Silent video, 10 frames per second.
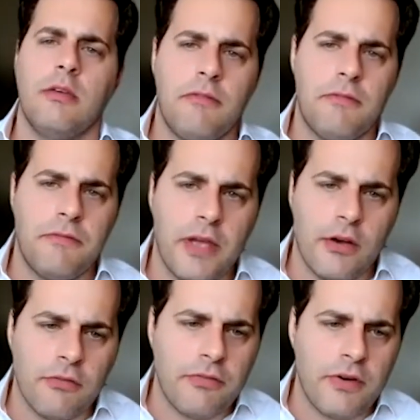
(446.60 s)

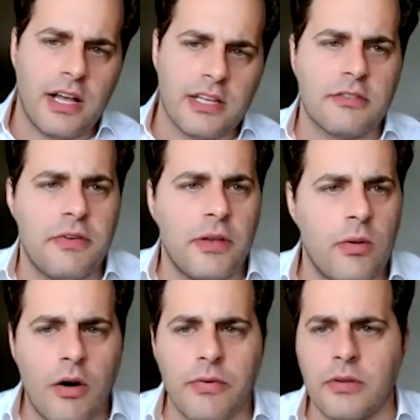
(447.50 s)
fail fast, fail
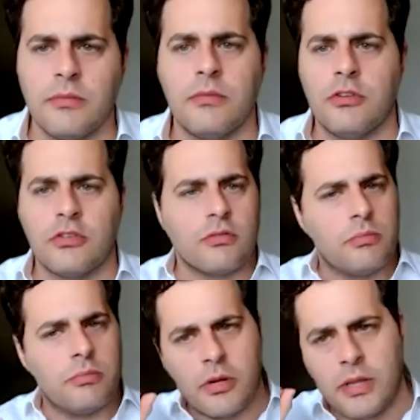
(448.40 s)
often, just
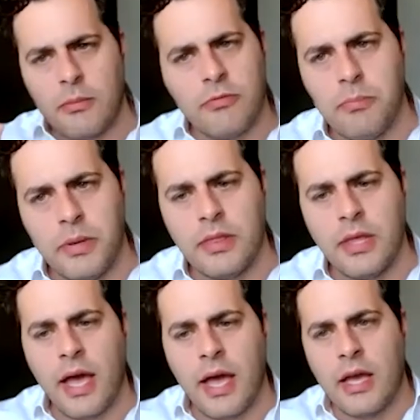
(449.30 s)
put an MVP
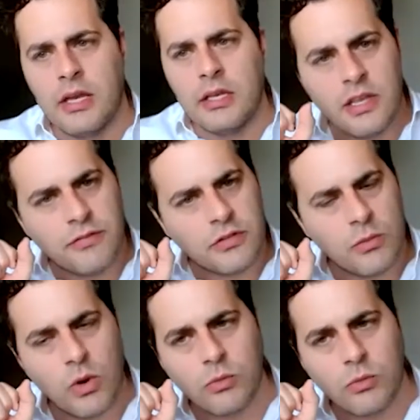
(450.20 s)
there, see if
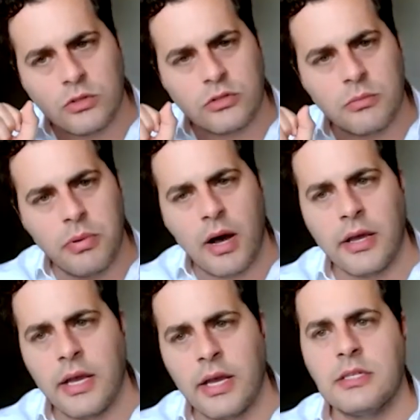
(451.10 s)
someone wants to buy
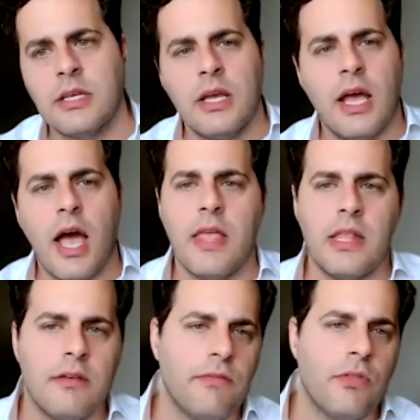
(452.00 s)
it, and
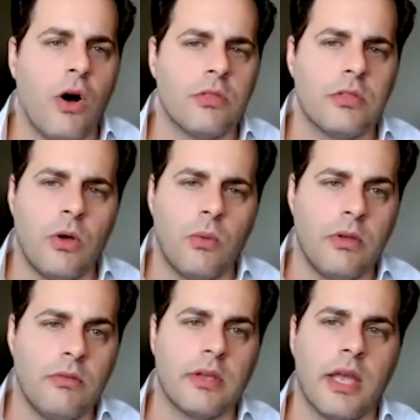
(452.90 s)
then if not, don't
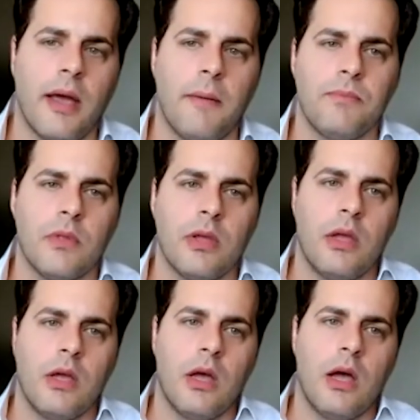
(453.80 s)
even care.
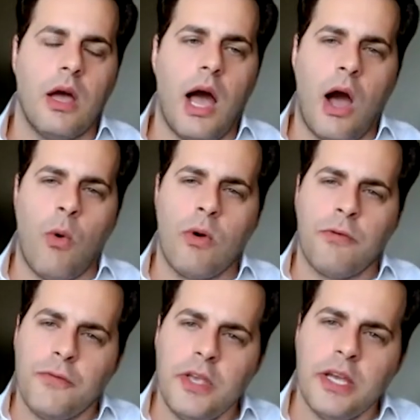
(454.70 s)
Our
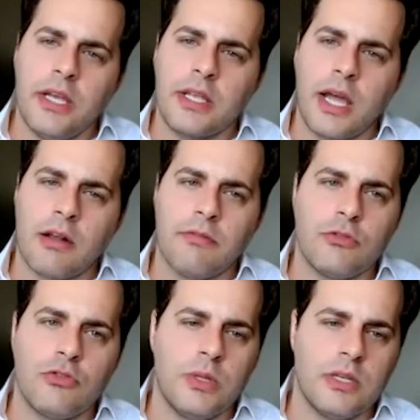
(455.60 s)
fear in kind of
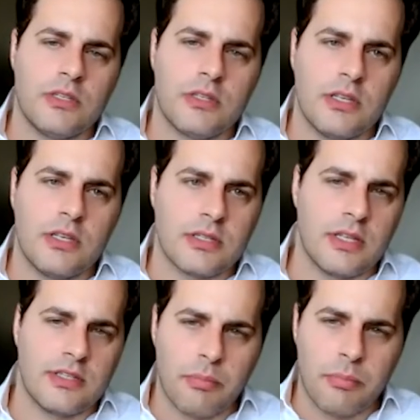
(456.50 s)
doing this, this,
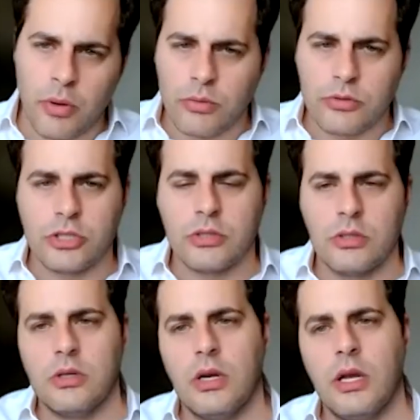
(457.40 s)
this approach
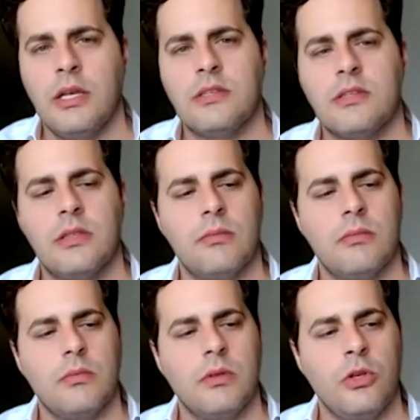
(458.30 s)
is
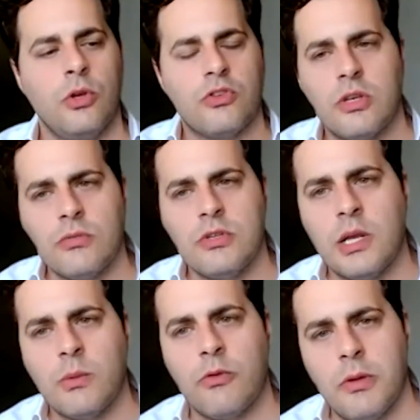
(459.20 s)
you're still
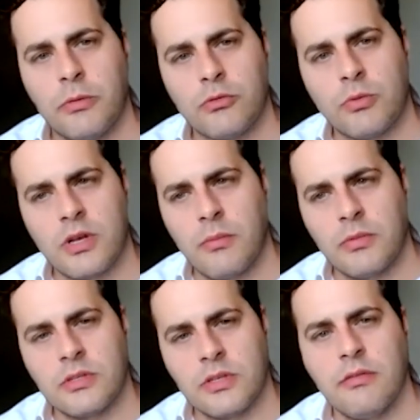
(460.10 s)
dealing with people's
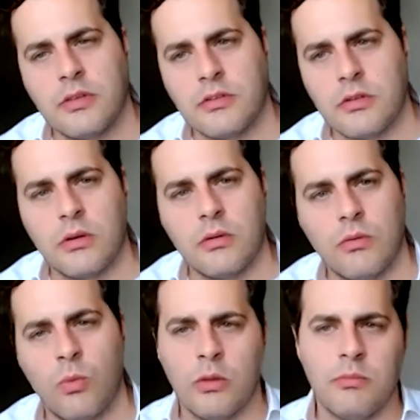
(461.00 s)
retirement savings. You know,
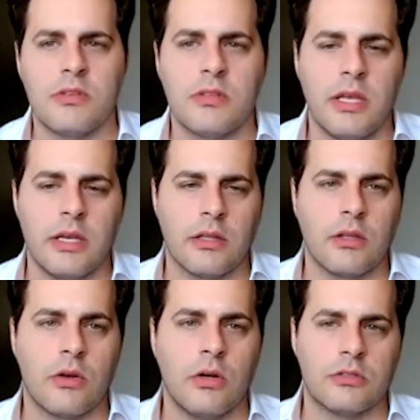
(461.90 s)
one mistake can
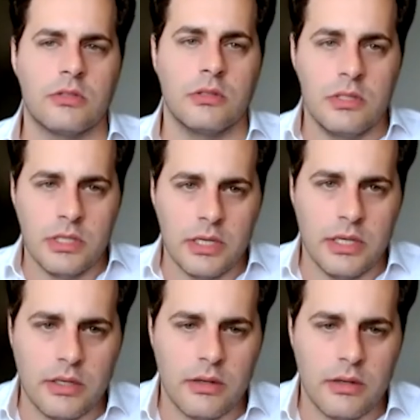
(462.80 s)
cost
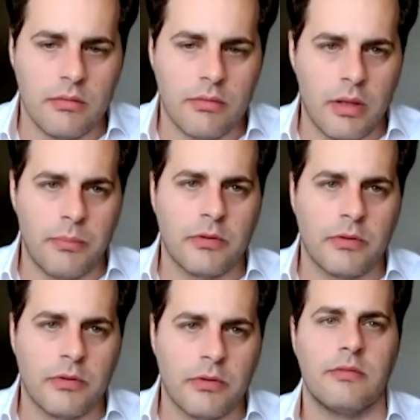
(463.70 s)
dearly from that
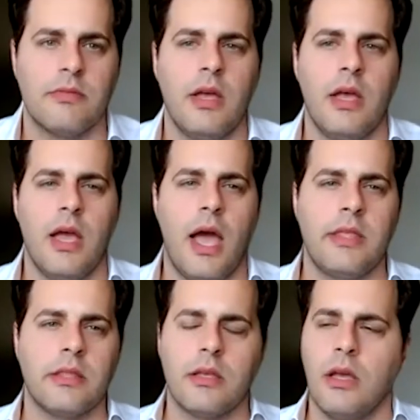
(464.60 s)
perspective. And
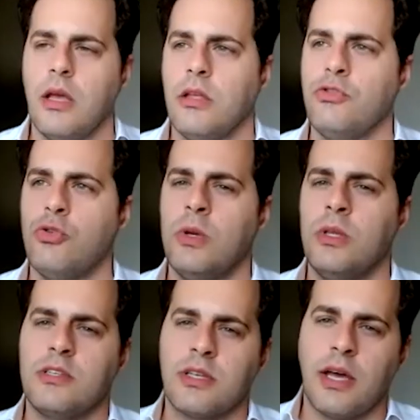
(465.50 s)
then doing
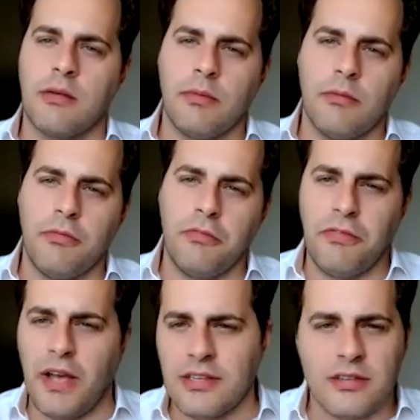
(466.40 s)
this kind of
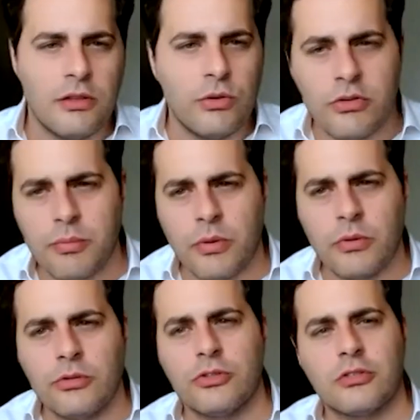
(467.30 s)
fast and loose
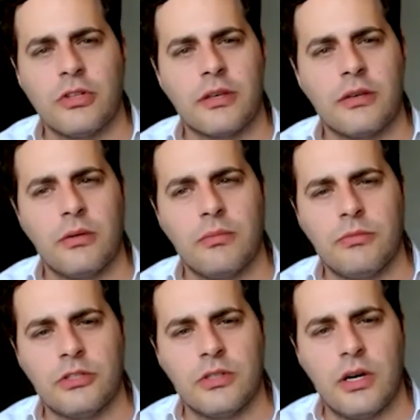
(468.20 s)
approach, or just like, you know,
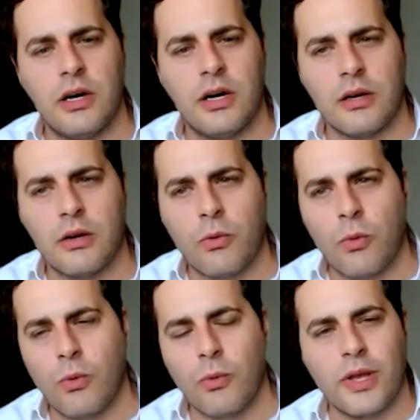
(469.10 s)
just uh,
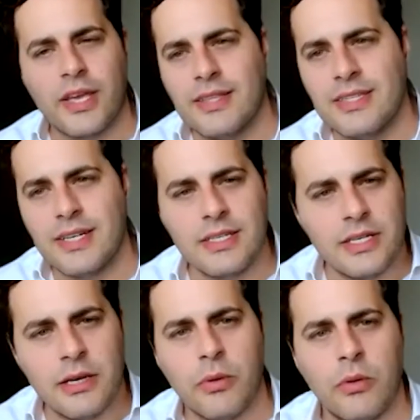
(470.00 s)
quick and
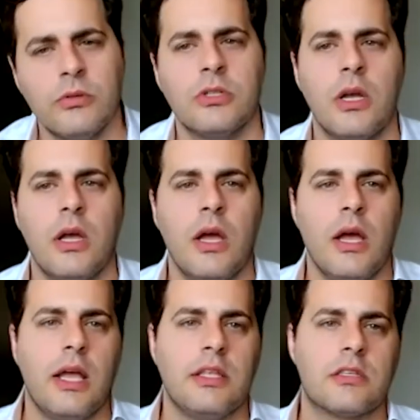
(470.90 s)
dirty approach,
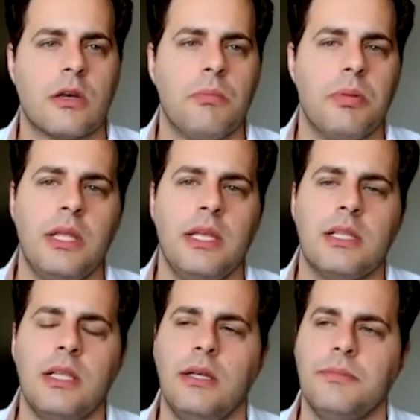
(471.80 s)
it's
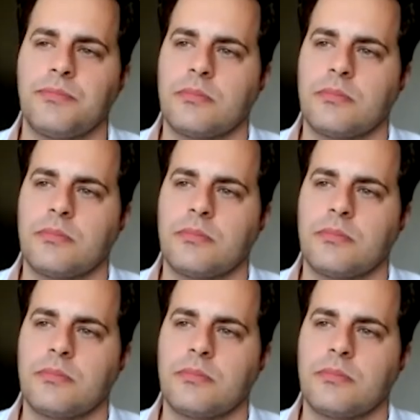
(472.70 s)
completely